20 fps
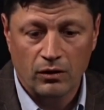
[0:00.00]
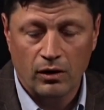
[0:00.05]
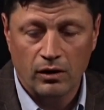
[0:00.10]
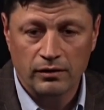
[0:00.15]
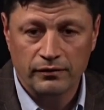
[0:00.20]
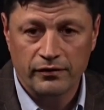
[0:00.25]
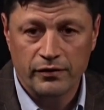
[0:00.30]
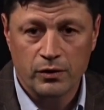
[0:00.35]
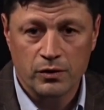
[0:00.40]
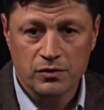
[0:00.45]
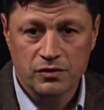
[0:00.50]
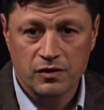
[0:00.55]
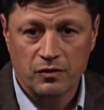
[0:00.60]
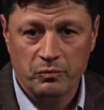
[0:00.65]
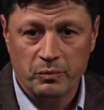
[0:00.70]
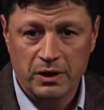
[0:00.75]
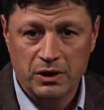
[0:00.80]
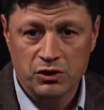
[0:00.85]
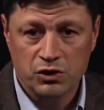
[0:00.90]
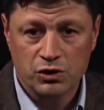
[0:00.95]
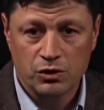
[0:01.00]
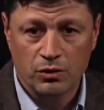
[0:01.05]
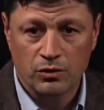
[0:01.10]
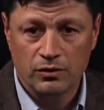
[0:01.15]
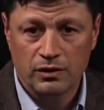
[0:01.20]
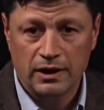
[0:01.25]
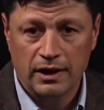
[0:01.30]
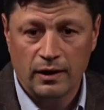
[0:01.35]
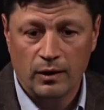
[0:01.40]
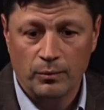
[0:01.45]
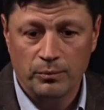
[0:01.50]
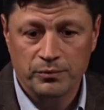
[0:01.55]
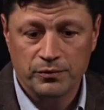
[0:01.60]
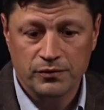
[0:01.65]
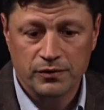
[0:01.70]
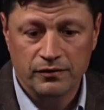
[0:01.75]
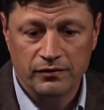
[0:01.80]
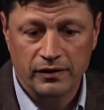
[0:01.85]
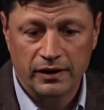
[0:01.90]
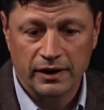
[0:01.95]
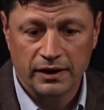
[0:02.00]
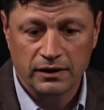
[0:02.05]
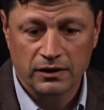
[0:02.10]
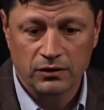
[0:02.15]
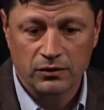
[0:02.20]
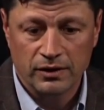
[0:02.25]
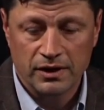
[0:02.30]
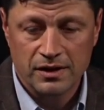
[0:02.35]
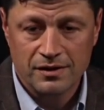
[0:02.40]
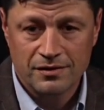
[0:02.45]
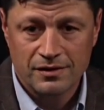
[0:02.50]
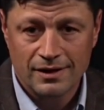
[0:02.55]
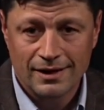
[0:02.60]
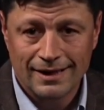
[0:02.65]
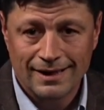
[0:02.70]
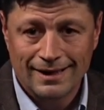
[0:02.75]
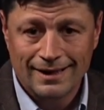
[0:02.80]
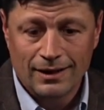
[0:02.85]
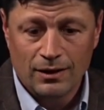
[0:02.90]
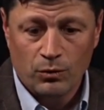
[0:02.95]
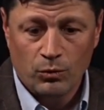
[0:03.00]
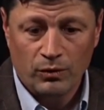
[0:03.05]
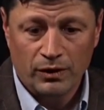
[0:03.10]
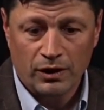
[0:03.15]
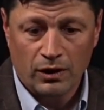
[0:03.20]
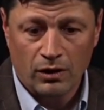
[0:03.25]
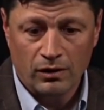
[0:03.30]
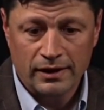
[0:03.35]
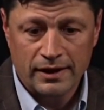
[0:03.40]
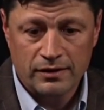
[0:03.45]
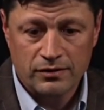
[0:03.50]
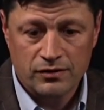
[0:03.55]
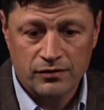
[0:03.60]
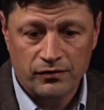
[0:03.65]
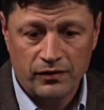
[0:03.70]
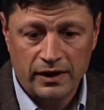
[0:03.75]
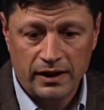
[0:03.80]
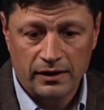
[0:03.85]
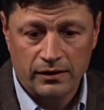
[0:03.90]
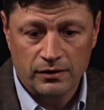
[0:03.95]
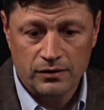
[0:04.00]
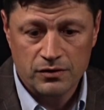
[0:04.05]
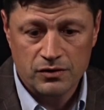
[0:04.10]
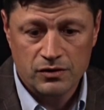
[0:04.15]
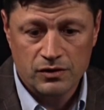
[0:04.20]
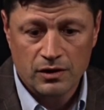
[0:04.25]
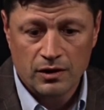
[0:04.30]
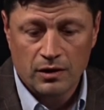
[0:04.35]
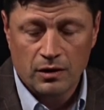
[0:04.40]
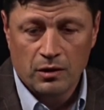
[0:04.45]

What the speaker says: All of those have been shown to help to varying degrees. When all else fails,